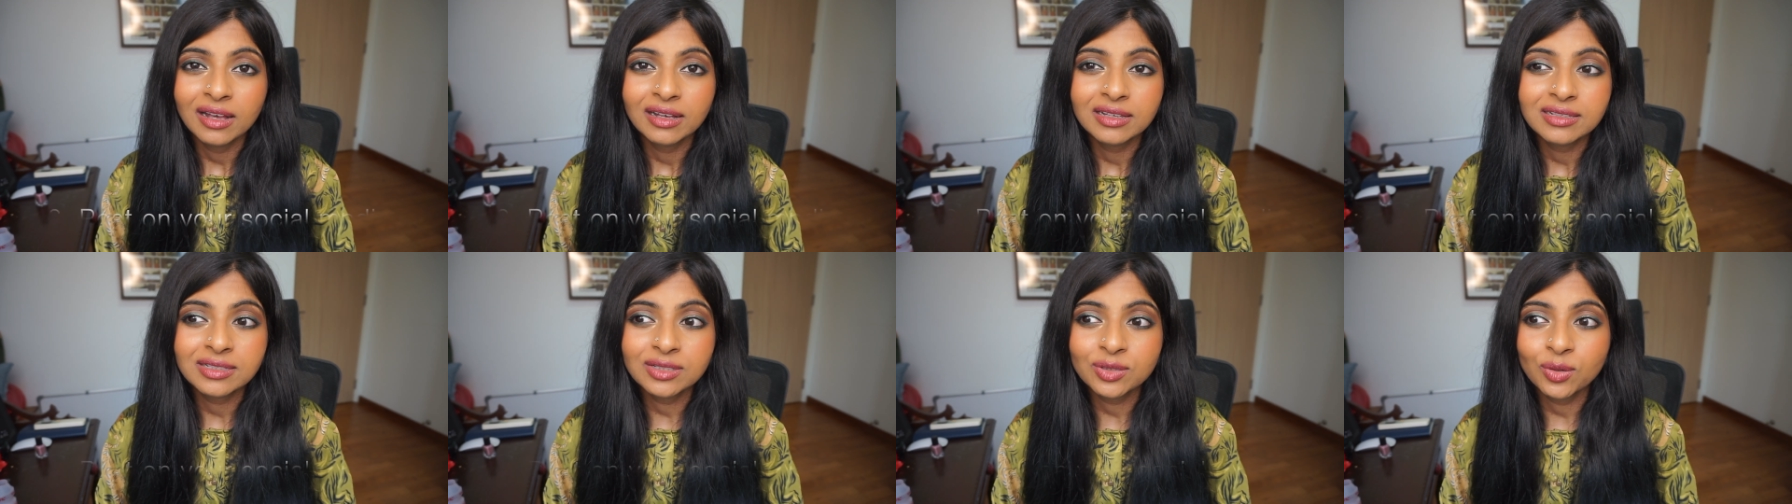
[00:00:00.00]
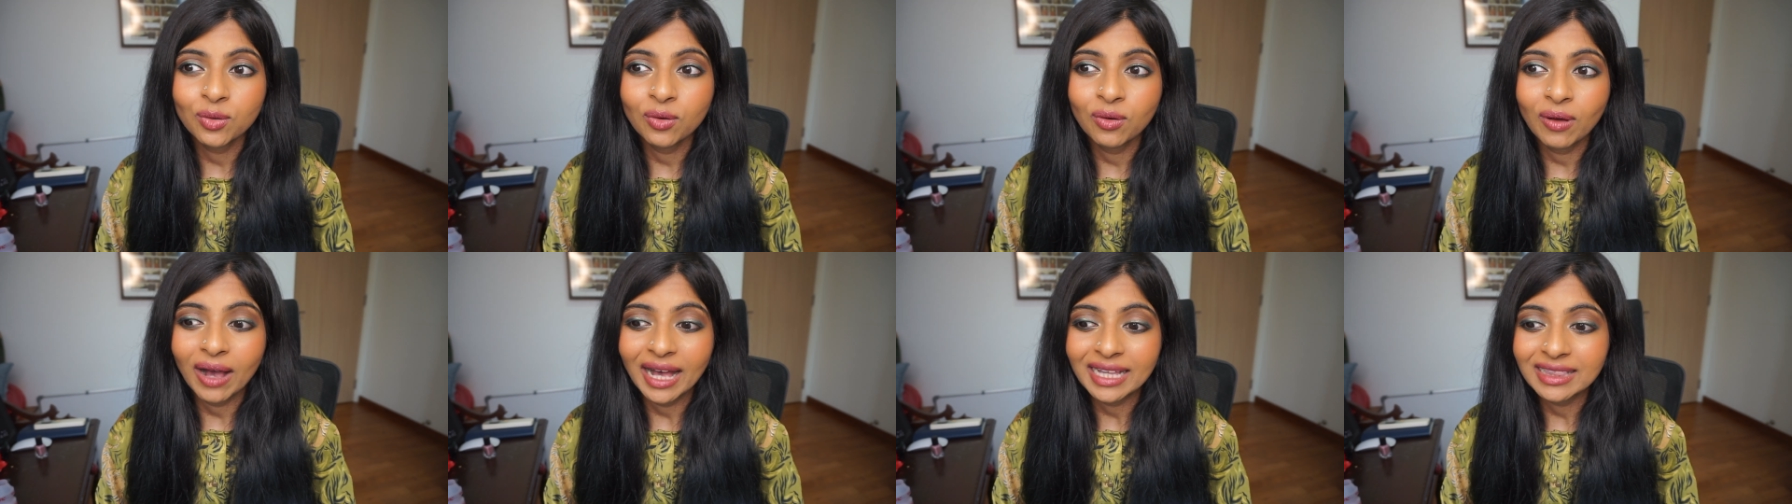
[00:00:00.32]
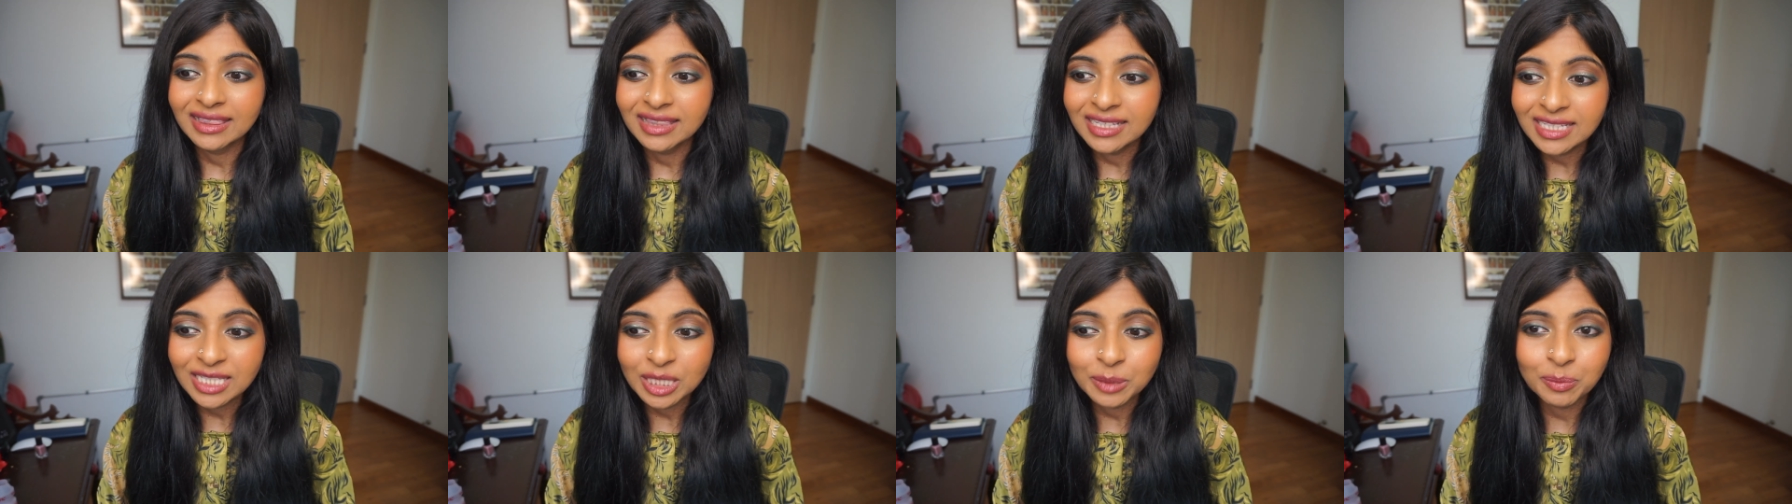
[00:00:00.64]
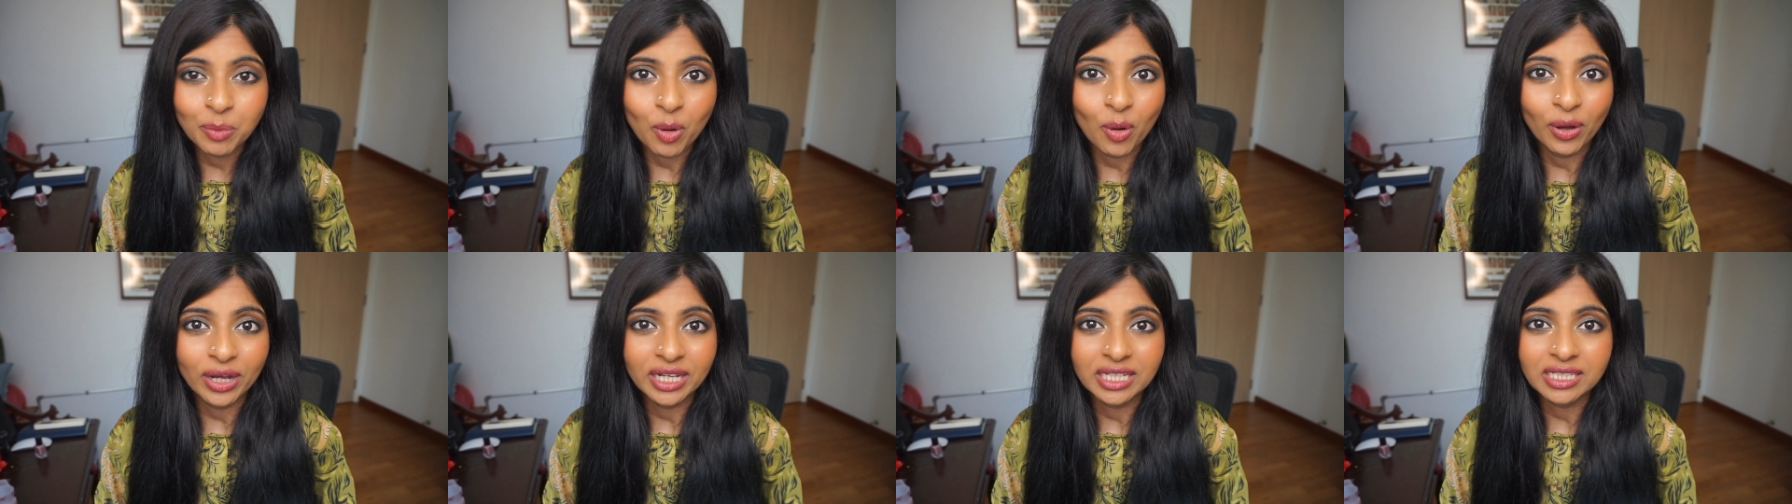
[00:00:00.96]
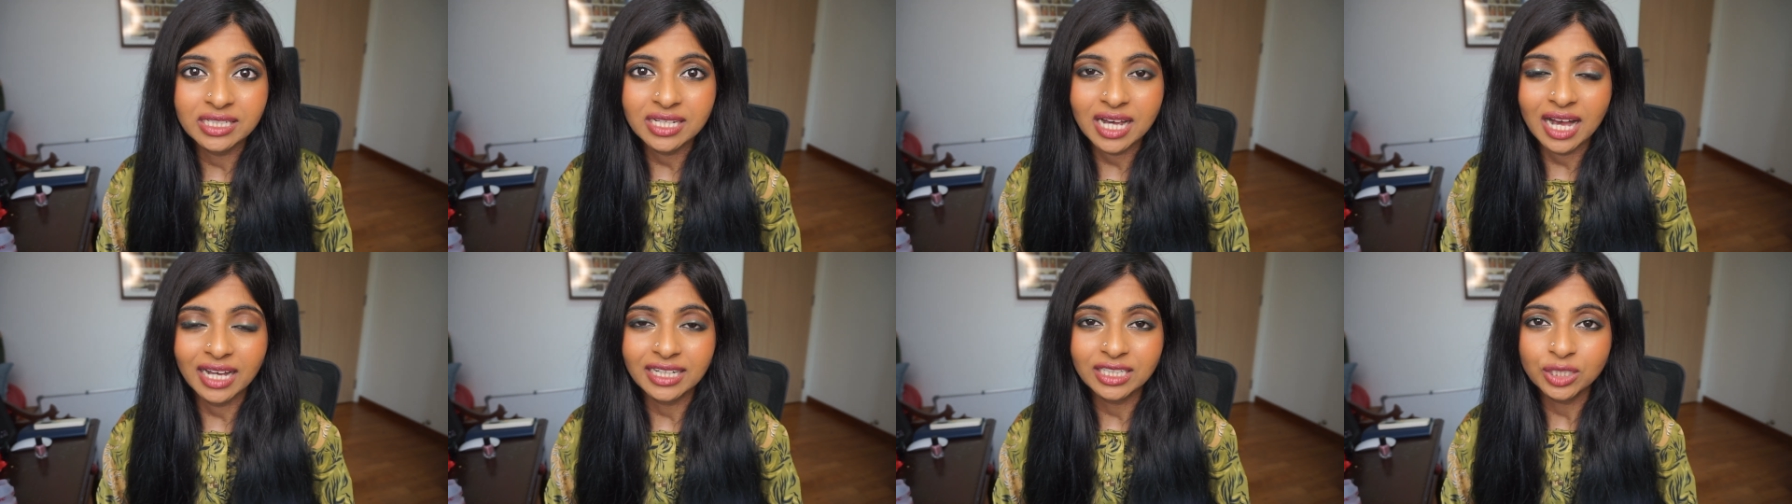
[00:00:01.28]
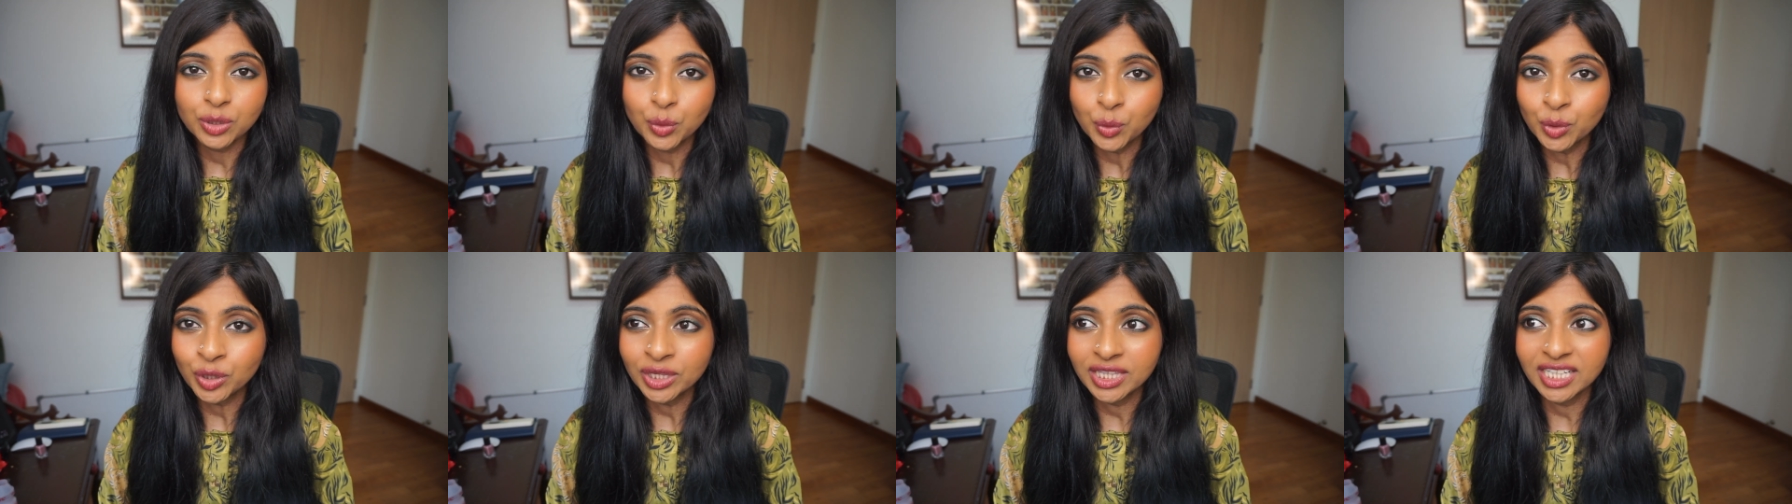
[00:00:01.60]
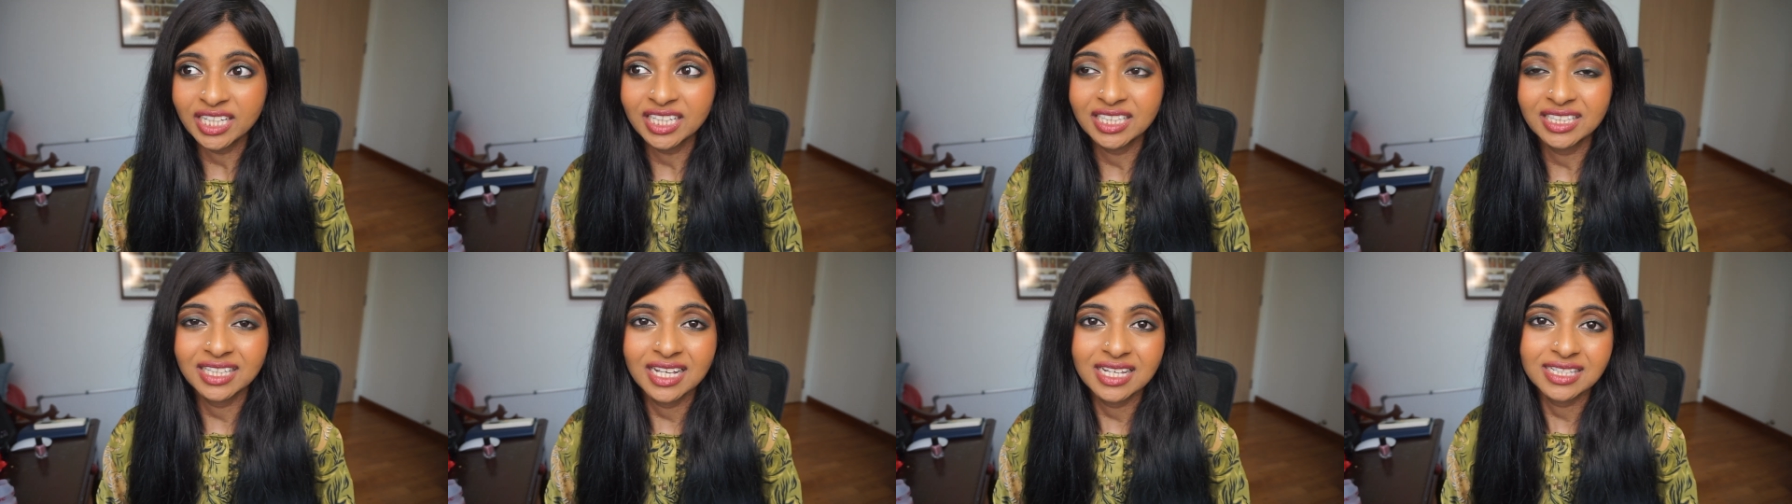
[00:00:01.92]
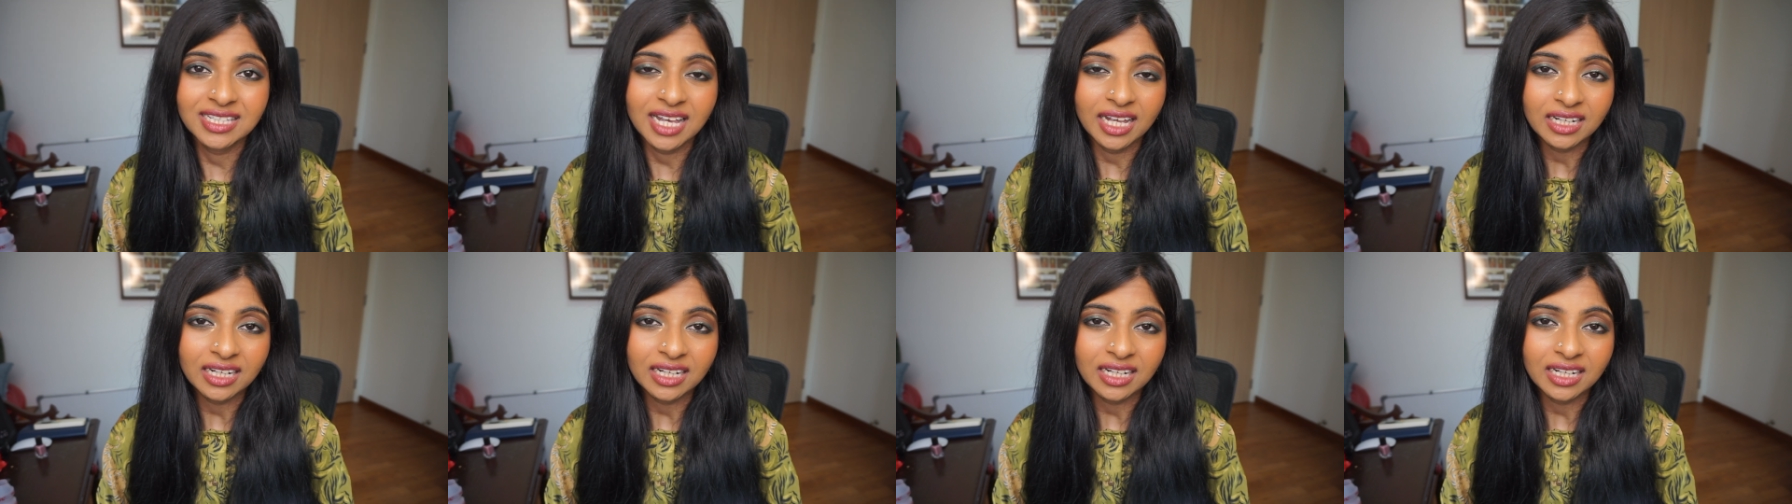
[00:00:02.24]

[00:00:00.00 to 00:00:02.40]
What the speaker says: So at this point, I don't think there's